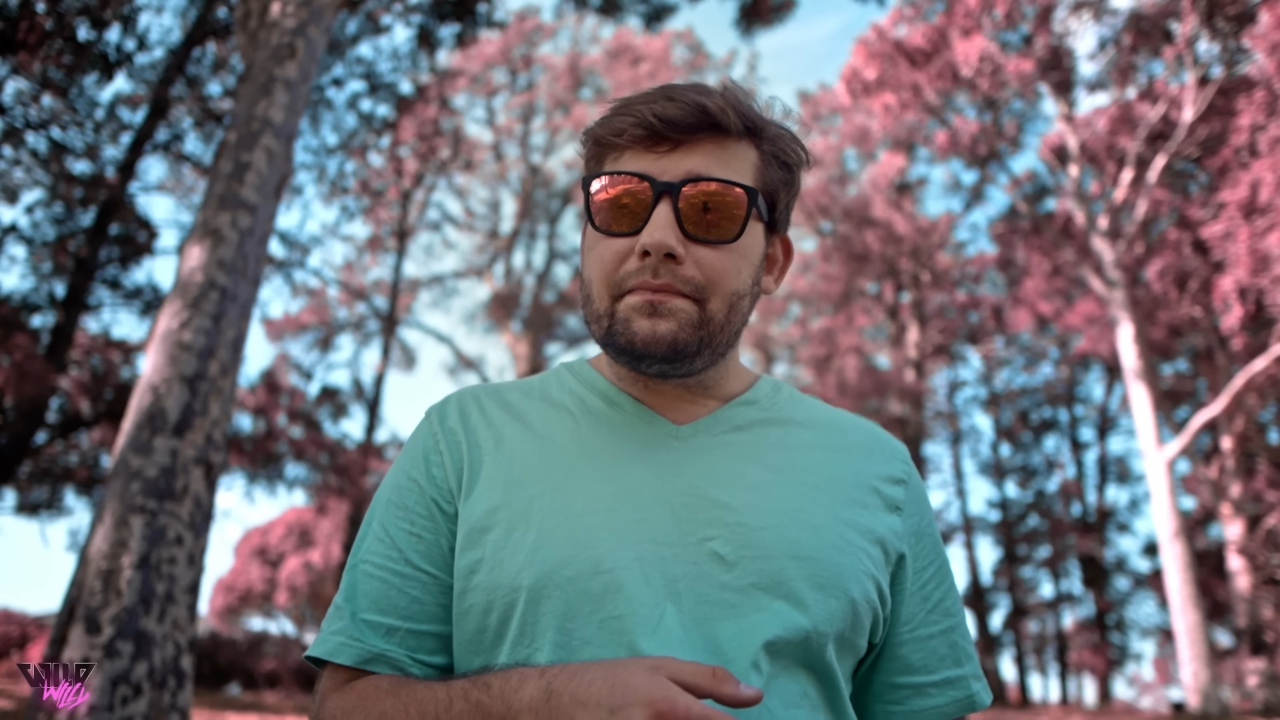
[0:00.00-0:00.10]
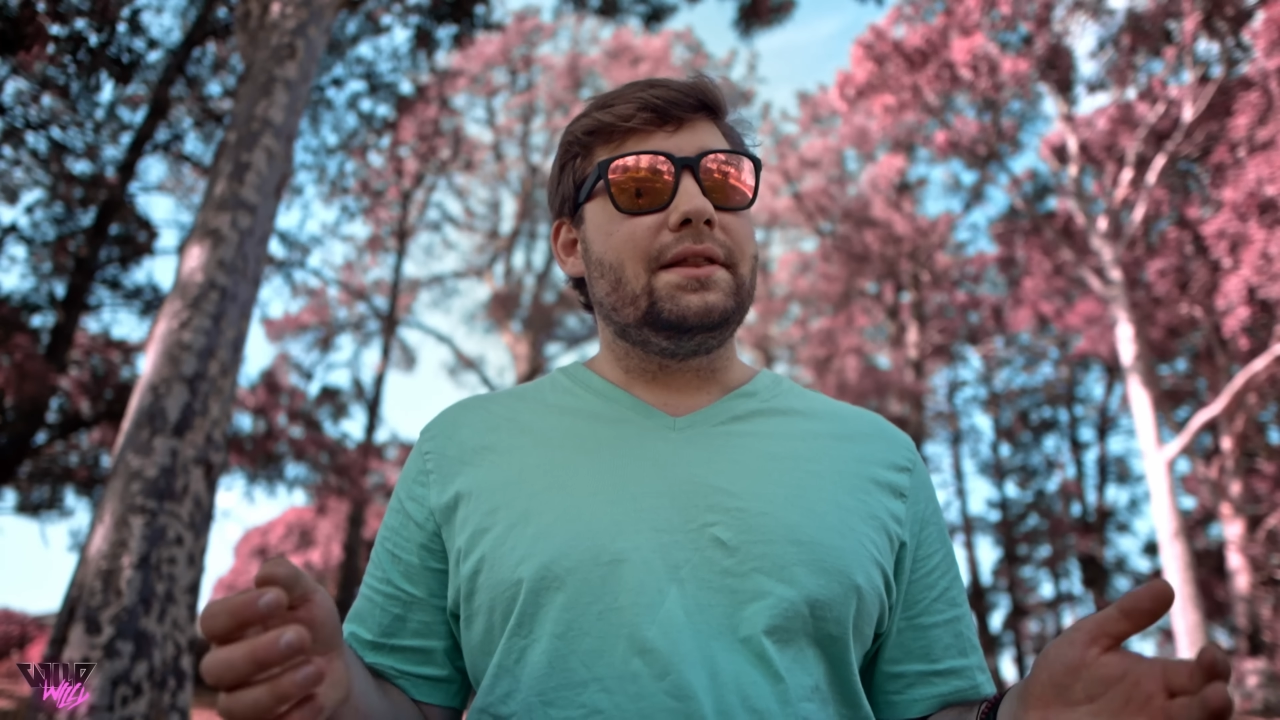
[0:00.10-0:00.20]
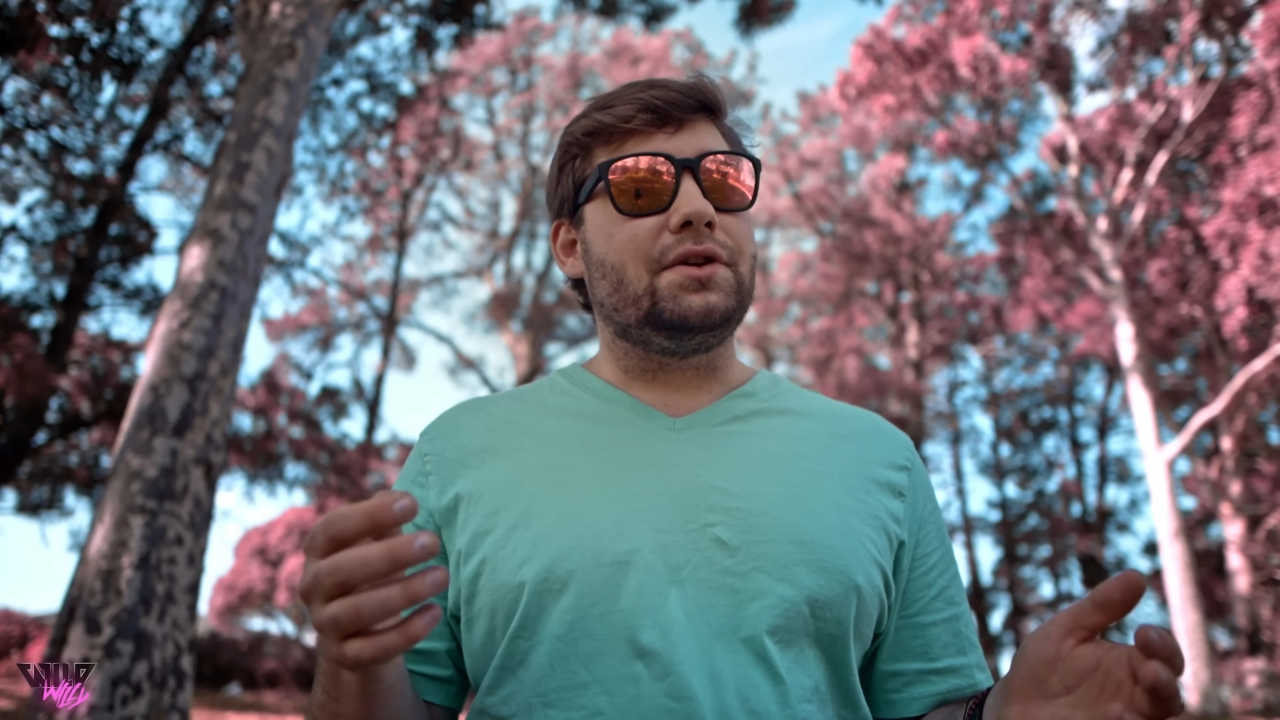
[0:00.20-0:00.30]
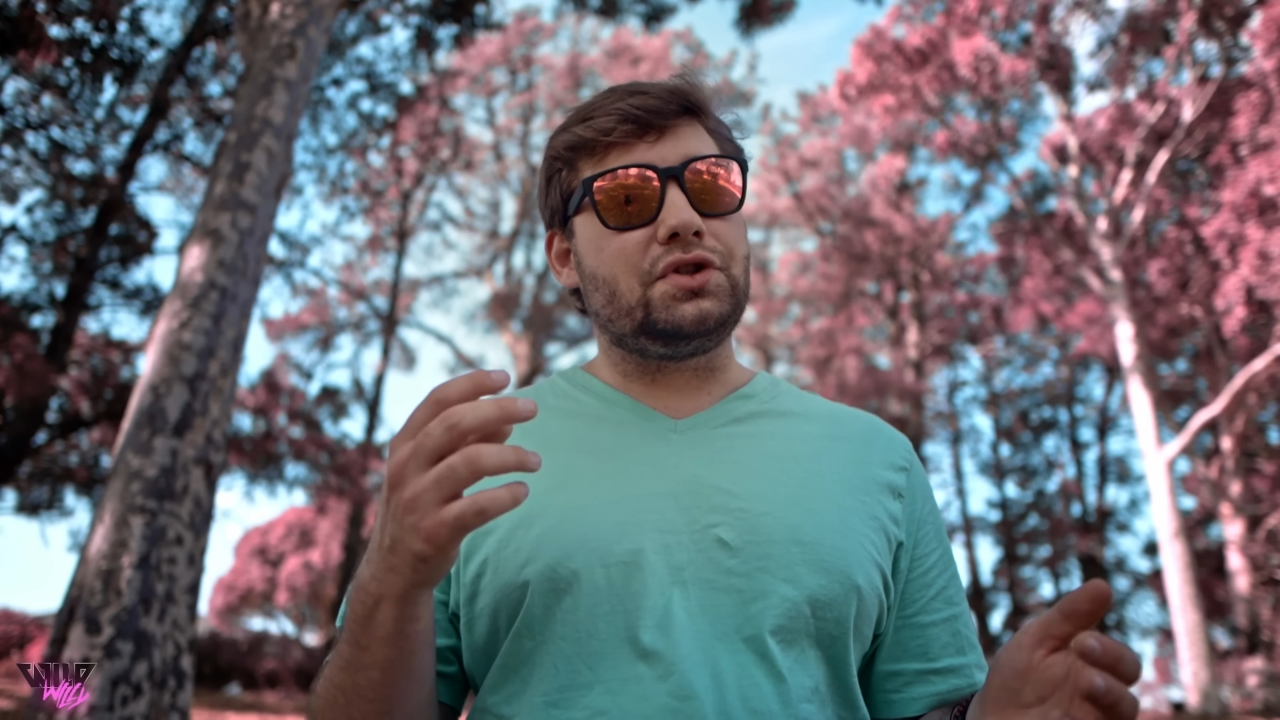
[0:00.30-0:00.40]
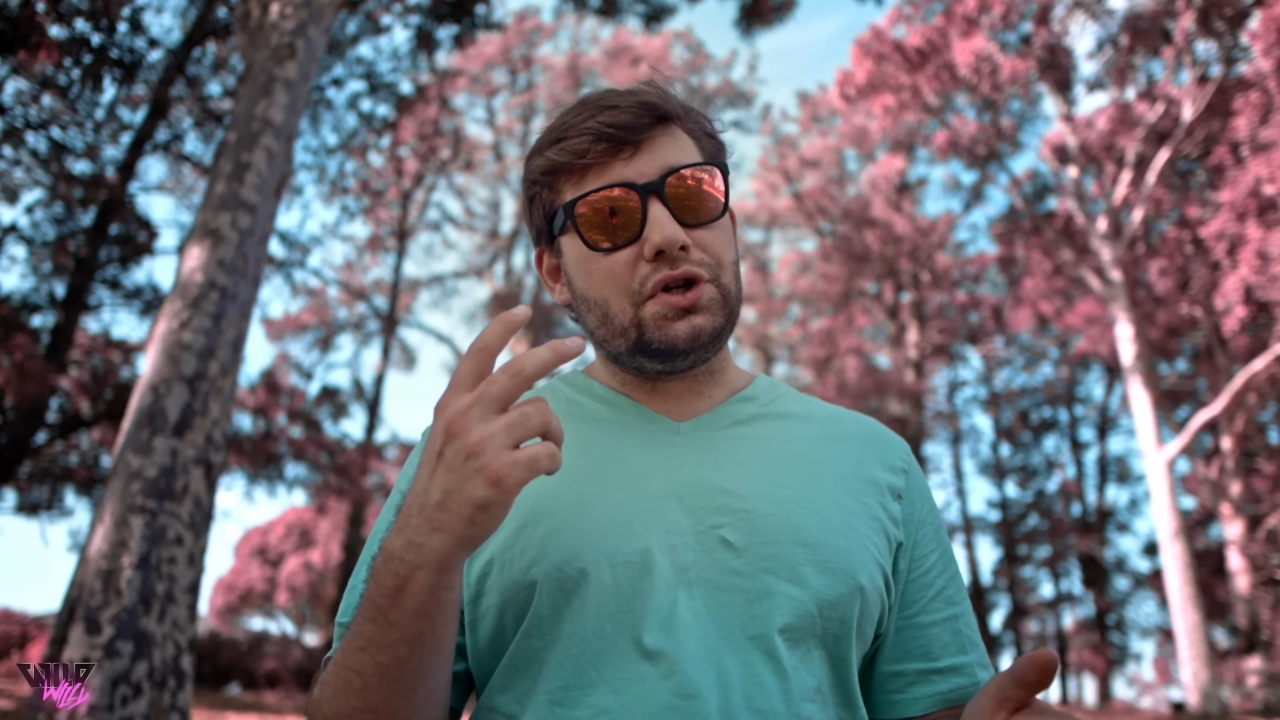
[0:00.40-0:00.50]

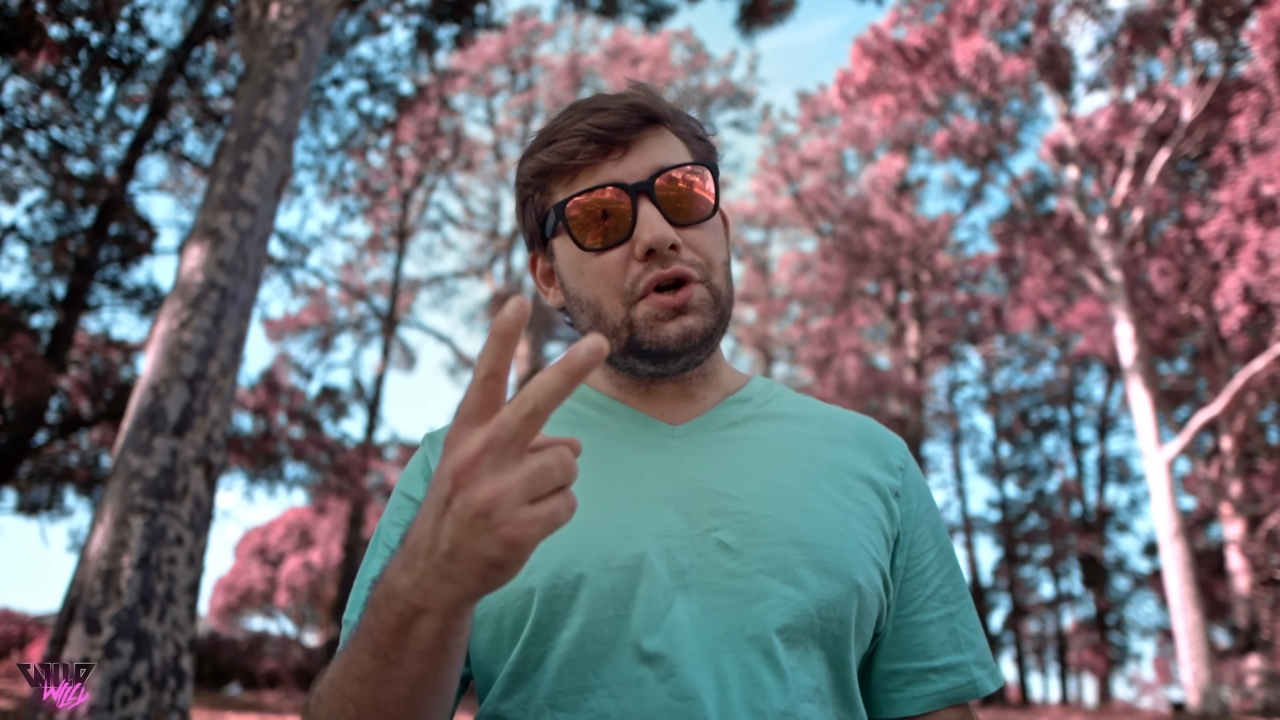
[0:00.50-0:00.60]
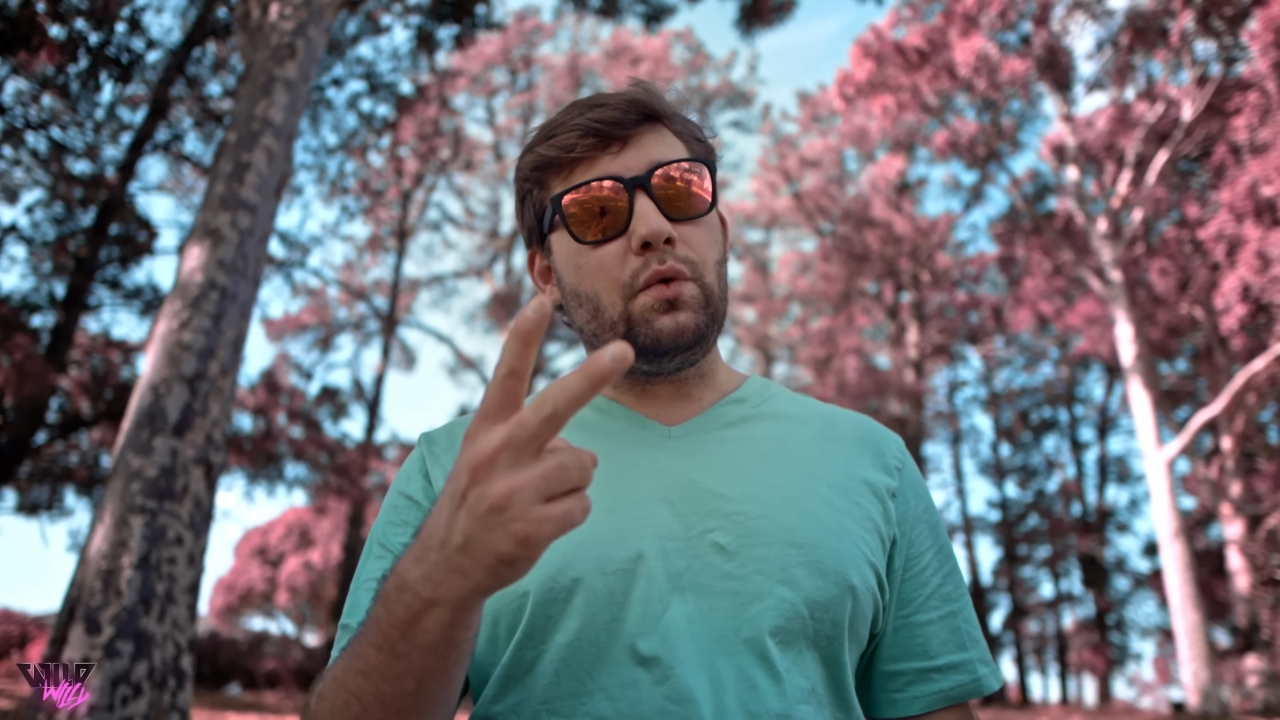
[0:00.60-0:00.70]
There's two